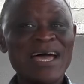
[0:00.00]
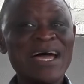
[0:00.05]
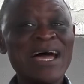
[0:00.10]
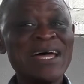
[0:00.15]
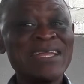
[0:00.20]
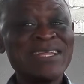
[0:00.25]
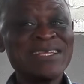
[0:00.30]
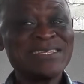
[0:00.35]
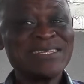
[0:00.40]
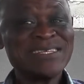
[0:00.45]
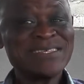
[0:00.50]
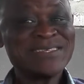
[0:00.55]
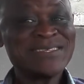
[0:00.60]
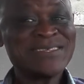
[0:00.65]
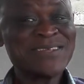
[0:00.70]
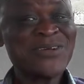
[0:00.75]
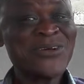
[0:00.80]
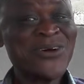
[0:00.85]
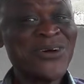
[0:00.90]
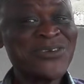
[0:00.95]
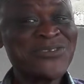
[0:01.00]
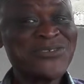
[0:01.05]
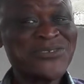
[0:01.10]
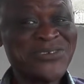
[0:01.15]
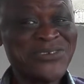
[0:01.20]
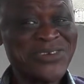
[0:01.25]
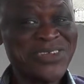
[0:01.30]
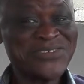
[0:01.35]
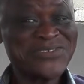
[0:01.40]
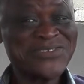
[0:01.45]
And it is God's
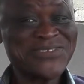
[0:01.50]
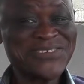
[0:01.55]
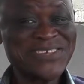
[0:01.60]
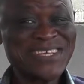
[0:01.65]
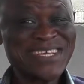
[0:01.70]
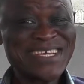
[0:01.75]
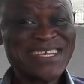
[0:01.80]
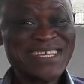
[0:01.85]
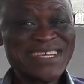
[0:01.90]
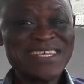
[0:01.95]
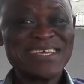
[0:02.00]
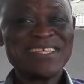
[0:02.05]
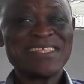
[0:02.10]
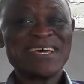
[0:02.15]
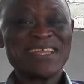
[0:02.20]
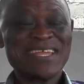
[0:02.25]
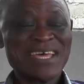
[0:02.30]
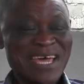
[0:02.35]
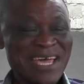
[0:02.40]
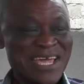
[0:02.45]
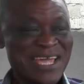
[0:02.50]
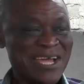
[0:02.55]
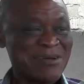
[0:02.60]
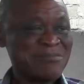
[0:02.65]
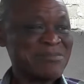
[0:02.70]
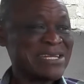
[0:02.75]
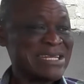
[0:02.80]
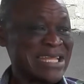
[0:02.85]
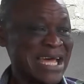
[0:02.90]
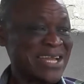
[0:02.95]
grace that I
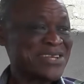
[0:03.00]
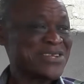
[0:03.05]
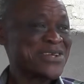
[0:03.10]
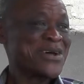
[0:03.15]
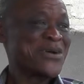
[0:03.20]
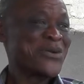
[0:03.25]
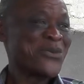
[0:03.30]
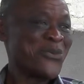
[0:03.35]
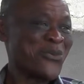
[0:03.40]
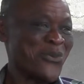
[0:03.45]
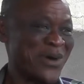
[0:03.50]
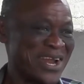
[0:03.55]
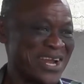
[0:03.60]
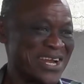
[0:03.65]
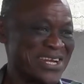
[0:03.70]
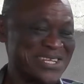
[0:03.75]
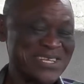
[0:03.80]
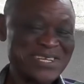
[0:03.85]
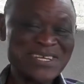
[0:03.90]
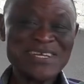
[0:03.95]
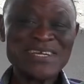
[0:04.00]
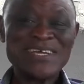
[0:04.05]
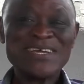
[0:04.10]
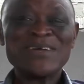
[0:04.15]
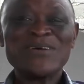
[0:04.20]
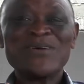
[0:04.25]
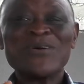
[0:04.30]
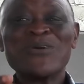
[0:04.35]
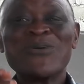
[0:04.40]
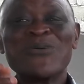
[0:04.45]
am that wealthy.
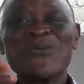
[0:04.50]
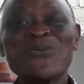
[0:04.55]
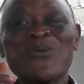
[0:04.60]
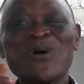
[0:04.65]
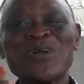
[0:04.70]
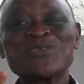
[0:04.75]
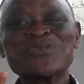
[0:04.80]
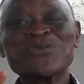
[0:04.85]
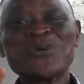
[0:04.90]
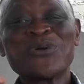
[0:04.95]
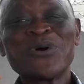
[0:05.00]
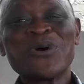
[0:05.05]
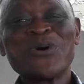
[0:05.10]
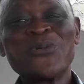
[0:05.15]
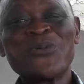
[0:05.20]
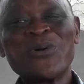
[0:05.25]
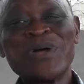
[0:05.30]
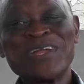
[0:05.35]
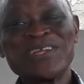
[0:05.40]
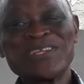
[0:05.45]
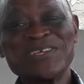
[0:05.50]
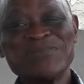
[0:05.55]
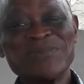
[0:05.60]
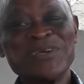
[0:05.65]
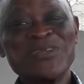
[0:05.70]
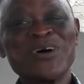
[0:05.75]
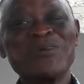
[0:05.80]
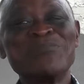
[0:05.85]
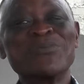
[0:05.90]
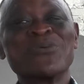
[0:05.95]
What you call wealthy
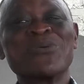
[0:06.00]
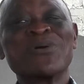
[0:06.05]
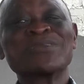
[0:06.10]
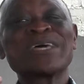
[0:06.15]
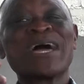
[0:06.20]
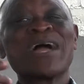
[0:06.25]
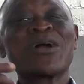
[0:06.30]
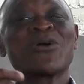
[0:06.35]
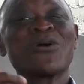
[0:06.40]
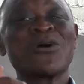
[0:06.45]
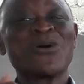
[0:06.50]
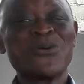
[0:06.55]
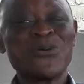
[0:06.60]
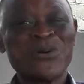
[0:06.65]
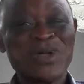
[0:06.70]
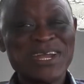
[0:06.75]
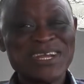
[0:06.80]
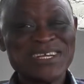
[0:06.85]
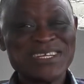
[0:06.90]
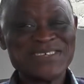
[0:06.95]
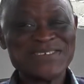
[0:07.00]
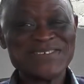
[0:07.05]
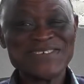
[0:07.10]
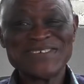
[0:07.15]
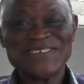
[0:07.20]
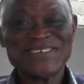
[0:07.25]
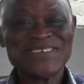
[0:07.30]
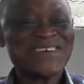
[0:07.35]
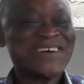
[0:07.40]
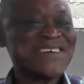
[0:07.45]
may not be what I call wealthy.
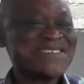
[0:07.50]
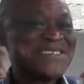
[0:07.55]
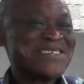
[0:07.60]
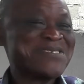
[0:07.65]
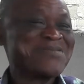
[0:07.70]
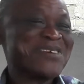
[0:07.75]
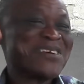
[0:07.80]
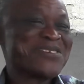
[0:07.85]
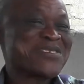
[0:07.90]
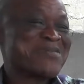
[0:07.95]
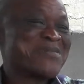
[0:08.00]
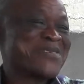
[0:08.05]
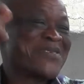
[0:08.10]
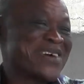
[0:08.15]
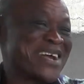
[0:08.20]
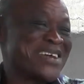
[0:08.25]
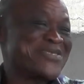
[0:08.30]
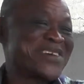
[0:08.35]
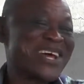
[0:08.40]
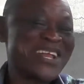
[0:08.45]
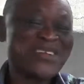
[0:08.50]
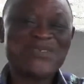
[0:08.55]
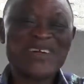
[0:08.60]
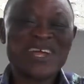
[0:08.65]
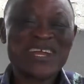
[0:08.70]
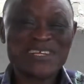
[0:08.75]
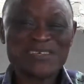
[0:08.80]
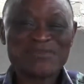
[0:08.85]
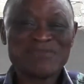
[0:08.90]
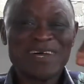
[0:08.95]
So don't go say, Brother Muoboghare is a very
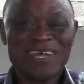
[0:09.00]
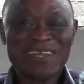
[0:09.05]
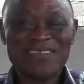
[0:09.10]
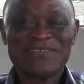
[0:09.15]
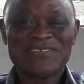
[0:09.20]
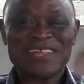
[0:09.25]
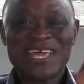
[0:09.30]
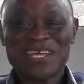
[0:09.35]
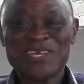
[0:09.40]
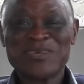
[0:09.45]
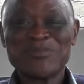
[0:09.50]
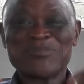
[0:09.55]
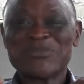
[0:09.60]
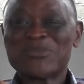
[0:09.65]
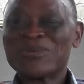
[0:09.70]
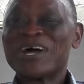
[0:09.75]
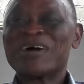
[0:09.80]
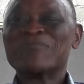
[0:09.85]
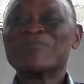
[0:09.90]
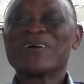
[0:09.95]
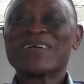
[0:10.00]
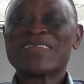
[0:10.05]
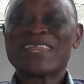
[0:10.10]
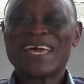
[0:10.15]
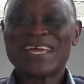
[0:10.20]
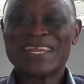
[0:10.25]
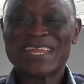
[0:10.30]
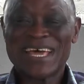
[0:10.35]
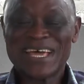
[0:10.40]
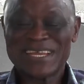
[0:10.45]
wealthy man. He's like Hebrew. I'm not
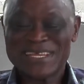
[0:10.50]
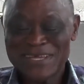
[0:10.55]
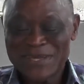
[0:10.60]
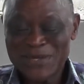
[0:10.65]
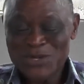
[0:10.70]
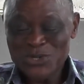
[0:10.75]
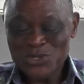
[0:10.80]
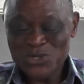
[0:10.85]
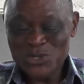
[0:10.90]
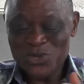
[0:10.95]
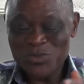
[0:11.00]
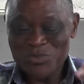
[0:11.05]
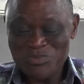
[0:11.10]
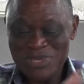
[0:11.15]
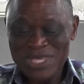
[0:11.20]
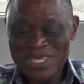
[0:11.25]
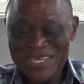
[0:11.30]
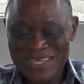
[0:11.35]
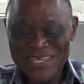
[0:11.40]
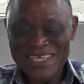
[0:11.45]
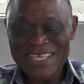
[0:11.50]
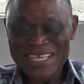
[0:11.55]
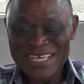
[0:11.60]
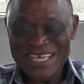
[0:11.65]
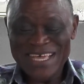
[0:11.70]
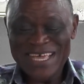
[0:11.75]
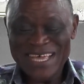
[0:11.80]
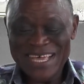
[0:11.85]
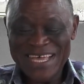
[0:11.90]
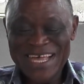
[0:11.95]
like that. To me,
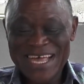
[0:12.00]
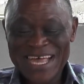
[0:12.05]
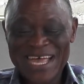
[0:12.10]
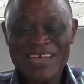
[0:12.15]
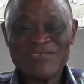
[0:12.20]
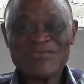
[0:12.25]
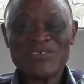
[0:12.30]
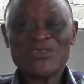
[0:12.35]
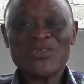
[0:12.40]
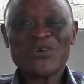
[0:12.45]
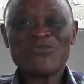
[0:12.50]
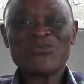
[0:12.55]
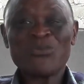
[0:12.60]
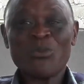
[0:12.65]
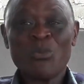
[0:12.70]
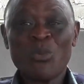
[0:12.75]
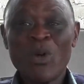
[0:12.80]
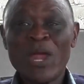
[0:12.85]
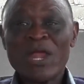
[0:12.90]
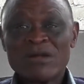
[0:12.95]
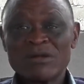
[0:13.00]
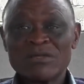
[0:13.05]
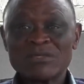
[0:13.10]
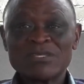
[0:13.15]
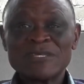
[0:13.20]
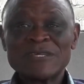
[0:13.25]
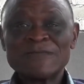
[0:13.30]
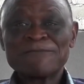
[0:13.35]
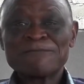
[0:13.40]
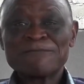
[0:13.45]
I have enough
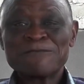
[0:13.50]
wealth.